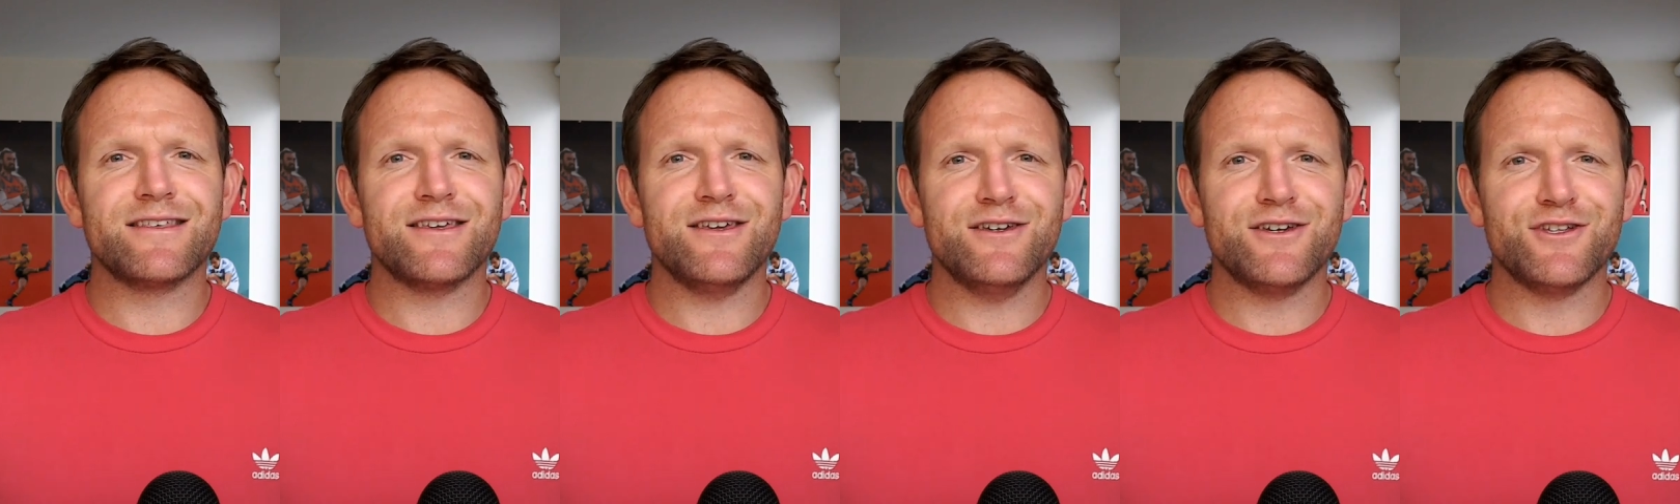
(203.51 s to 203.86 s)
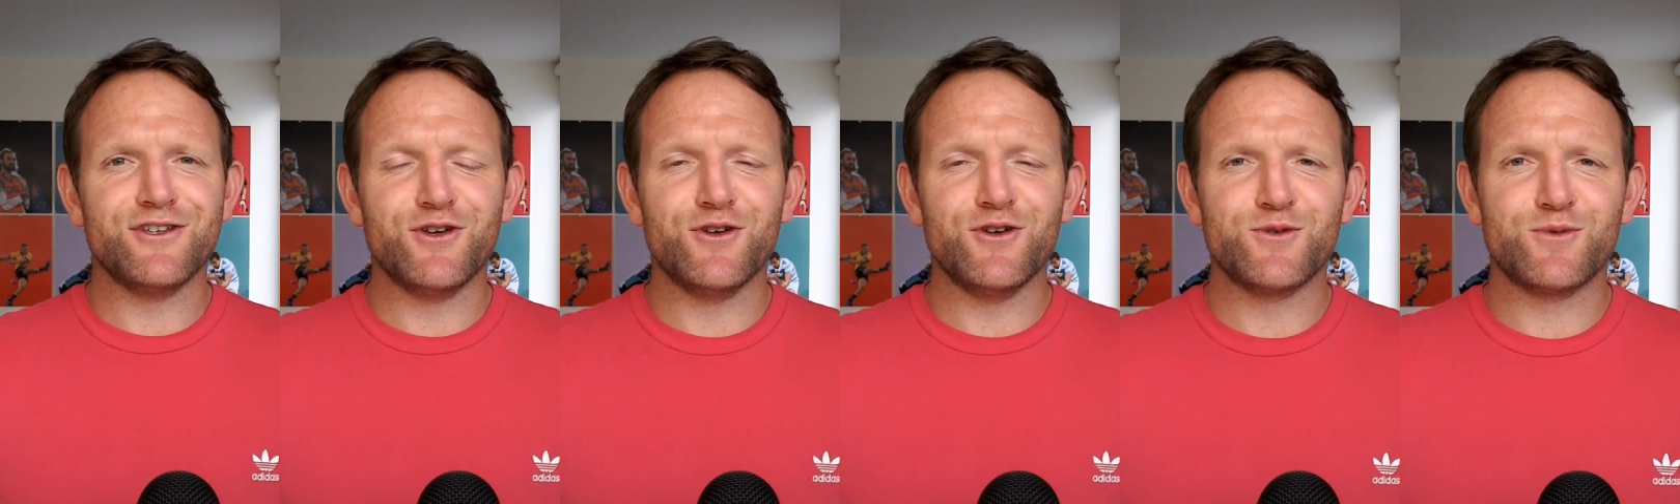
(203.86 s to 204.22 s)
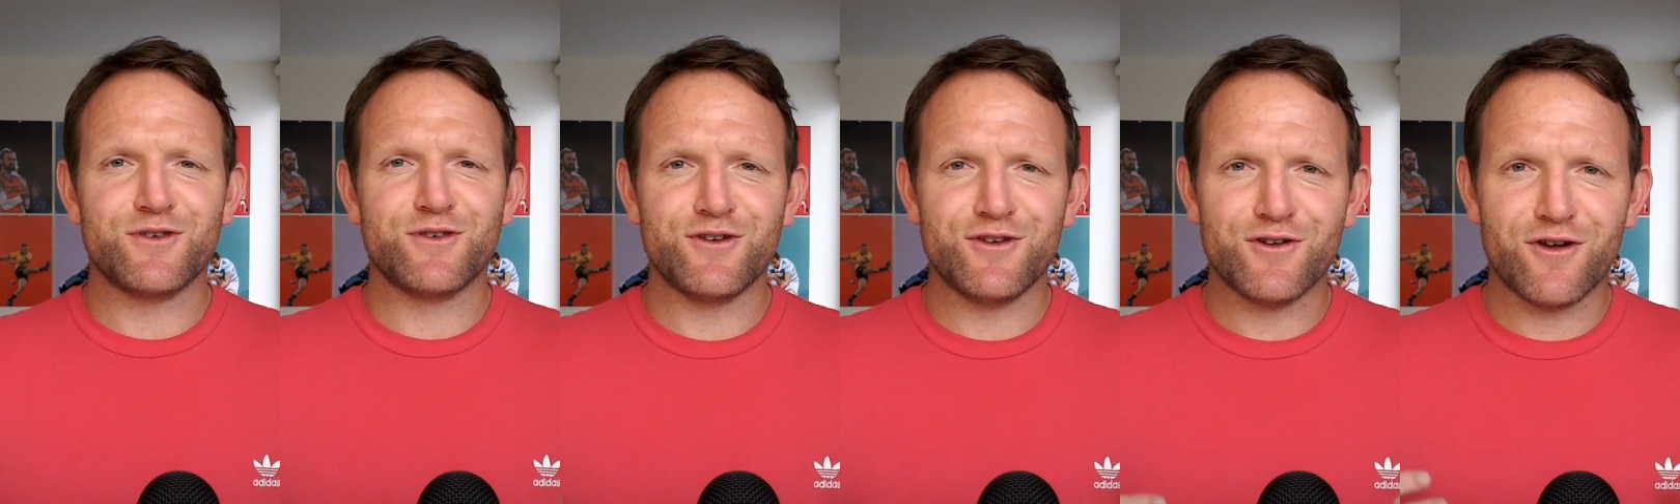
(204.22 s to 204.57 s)
you can use
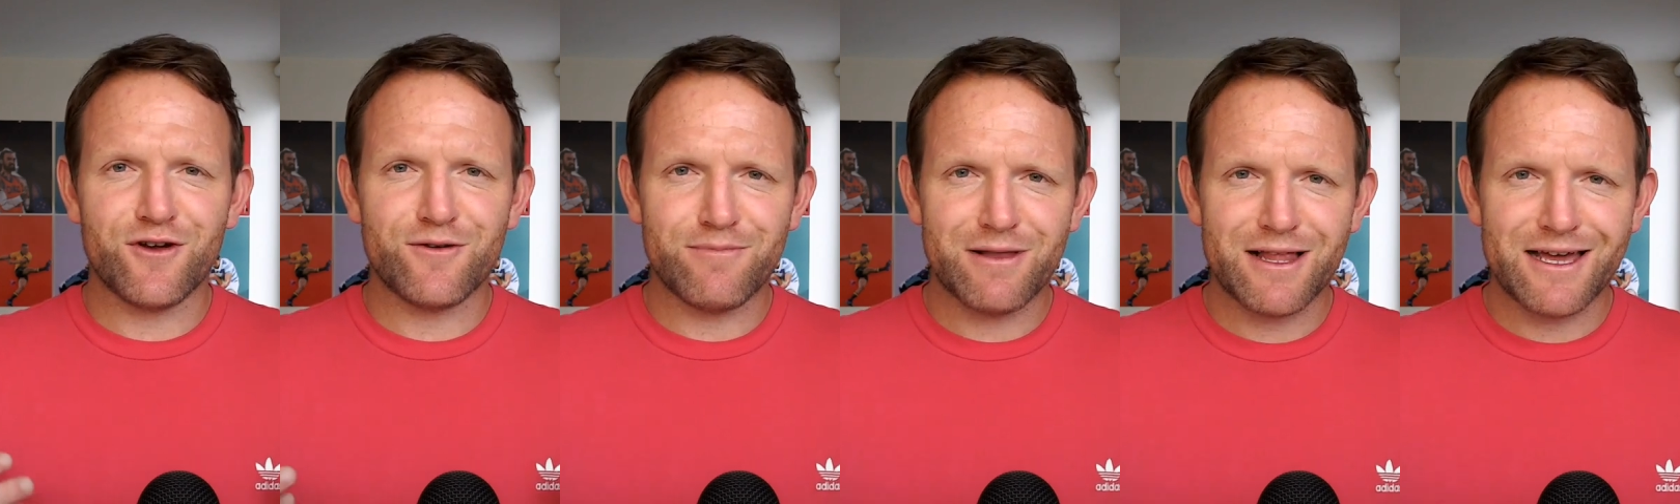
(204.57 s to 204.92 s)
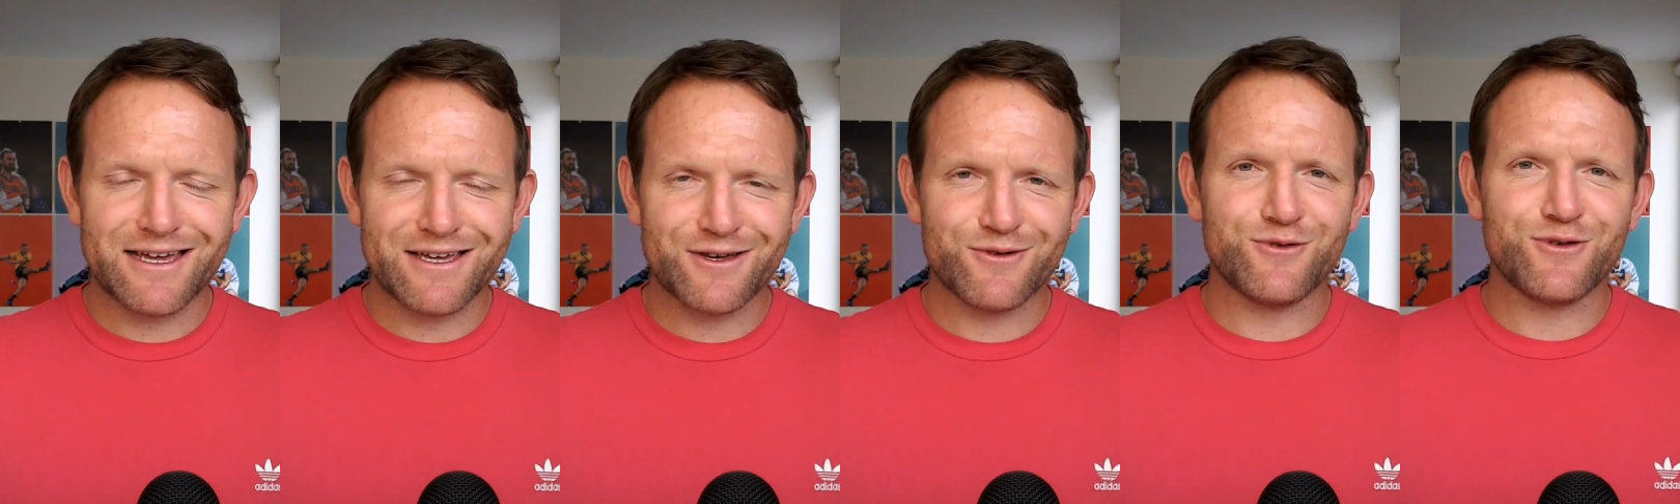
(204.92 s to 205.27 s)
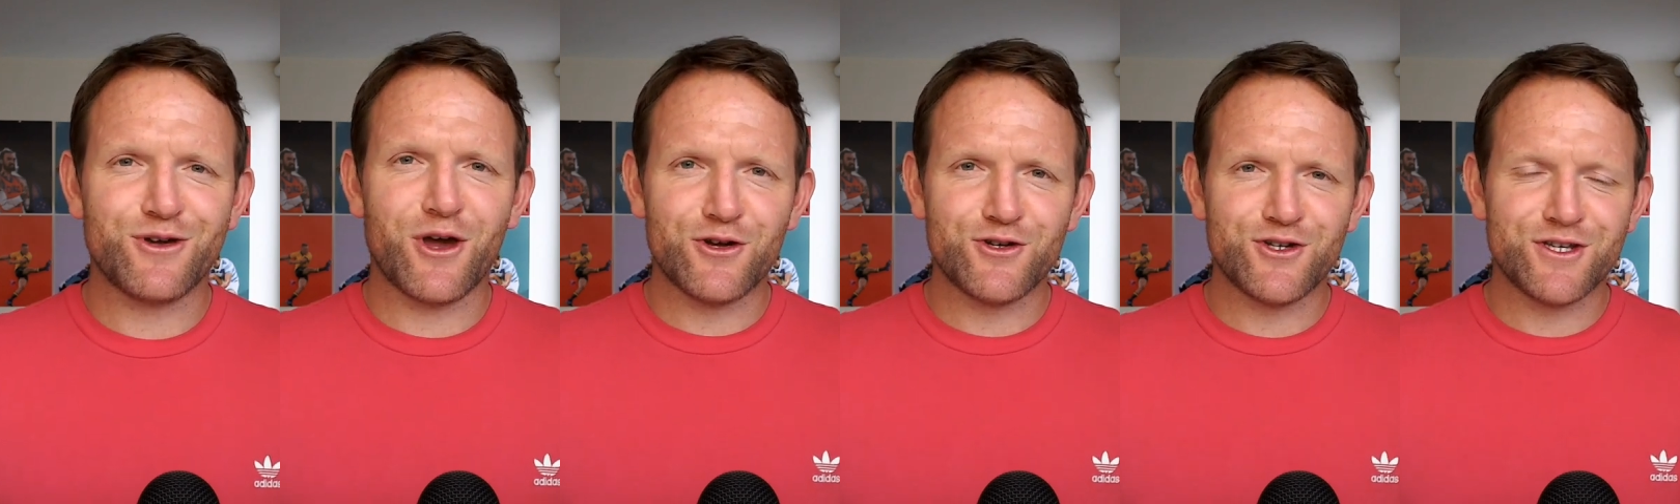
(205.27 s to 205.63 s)
within your own playing or
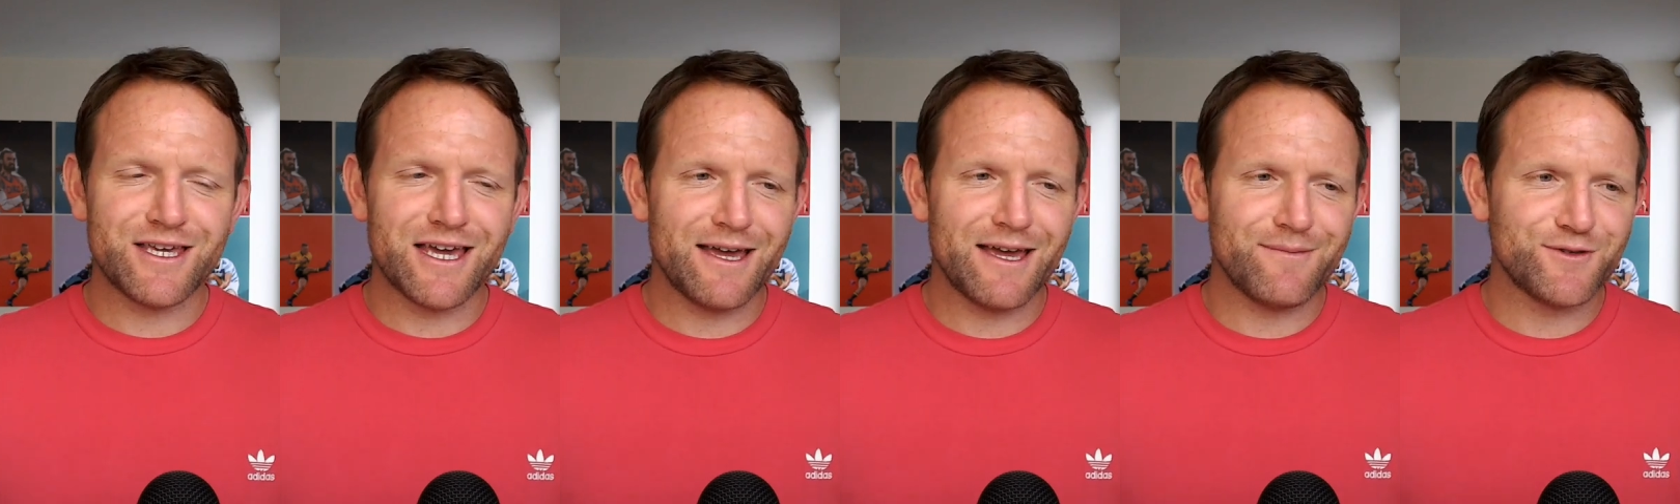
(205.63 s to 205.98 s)
coaching game.